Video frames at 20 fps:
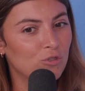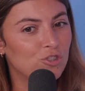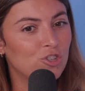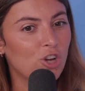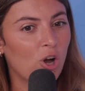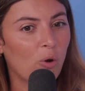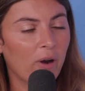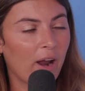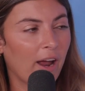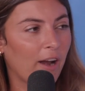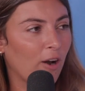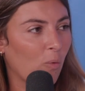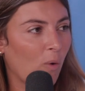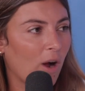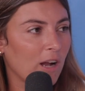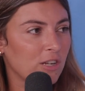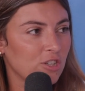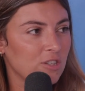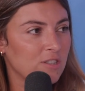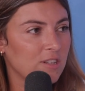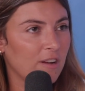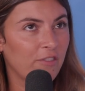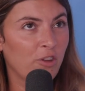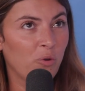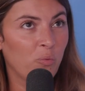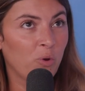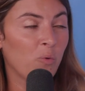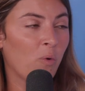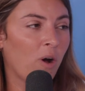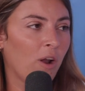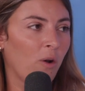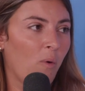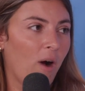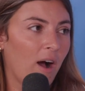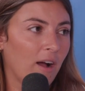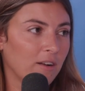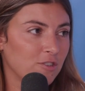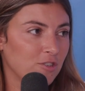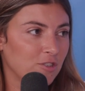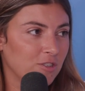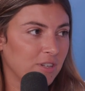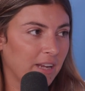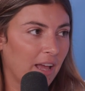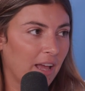Joe and I are watching stuff that we want to watch